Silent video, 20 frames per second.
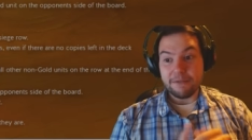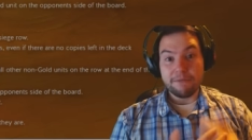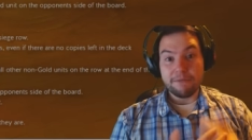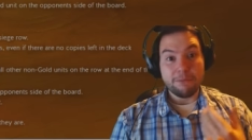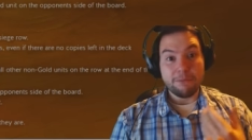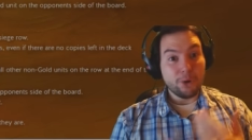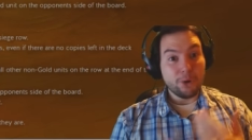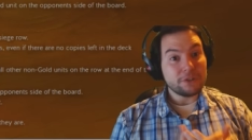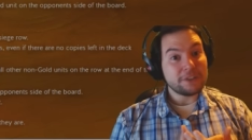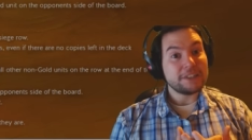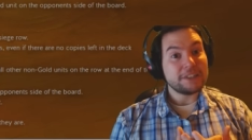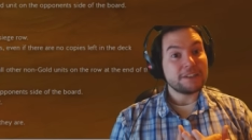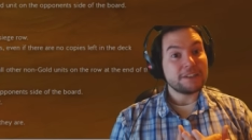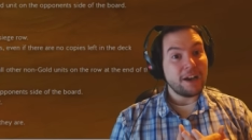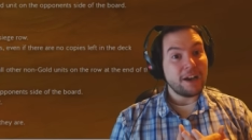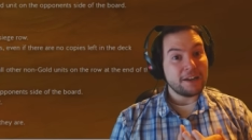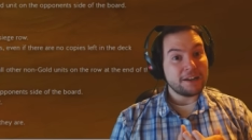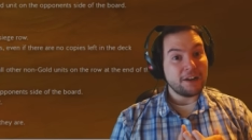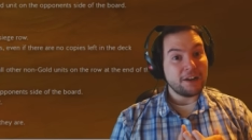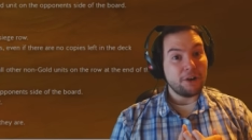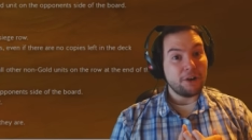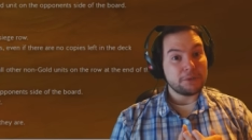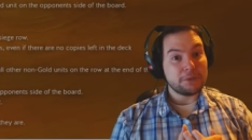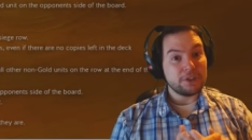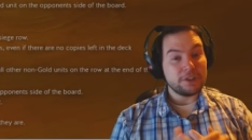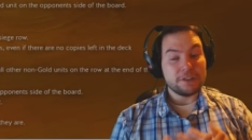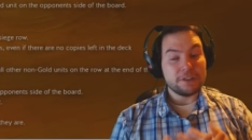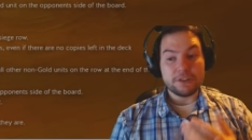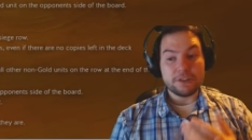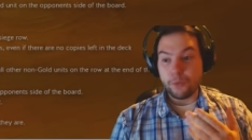More discarding
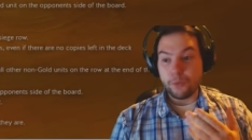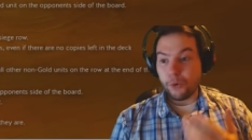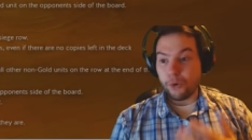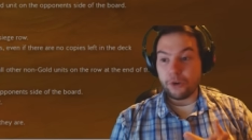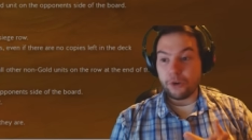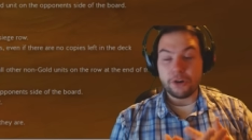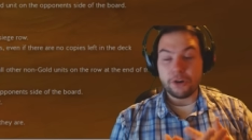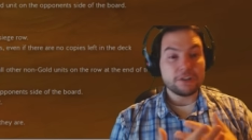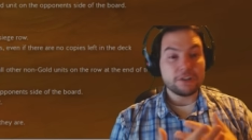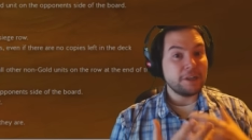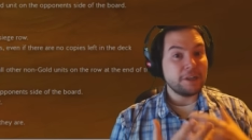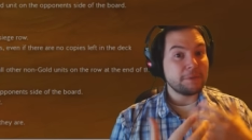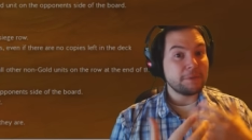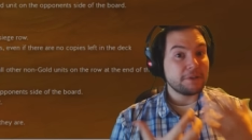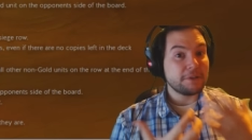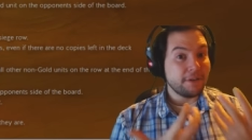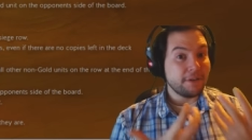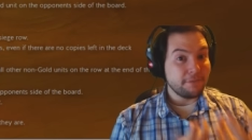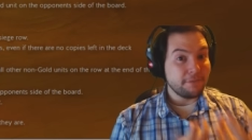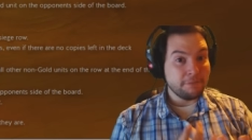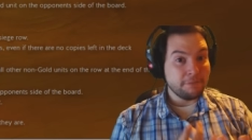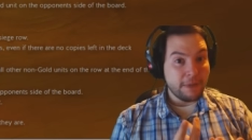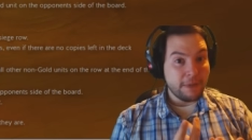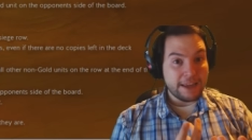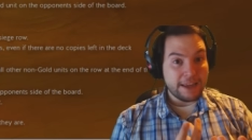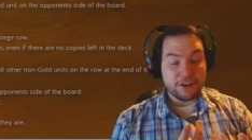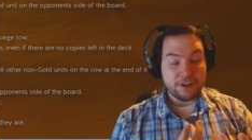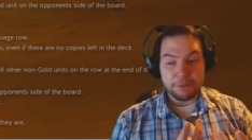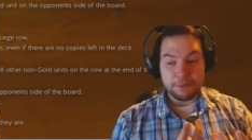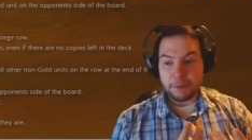options, the Warlong Ships
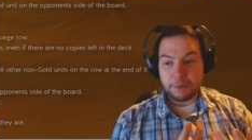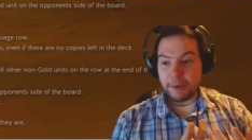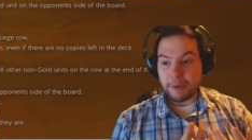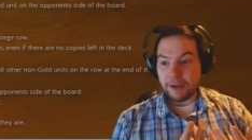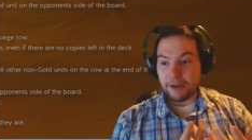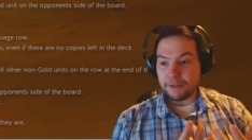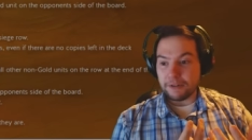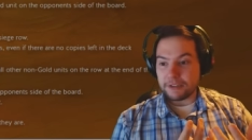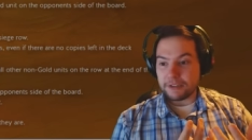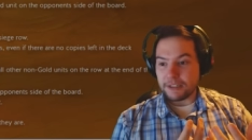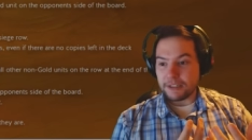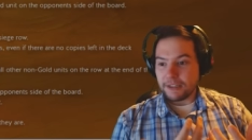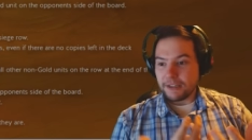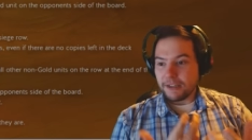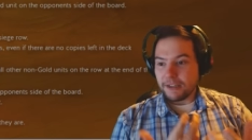may come about,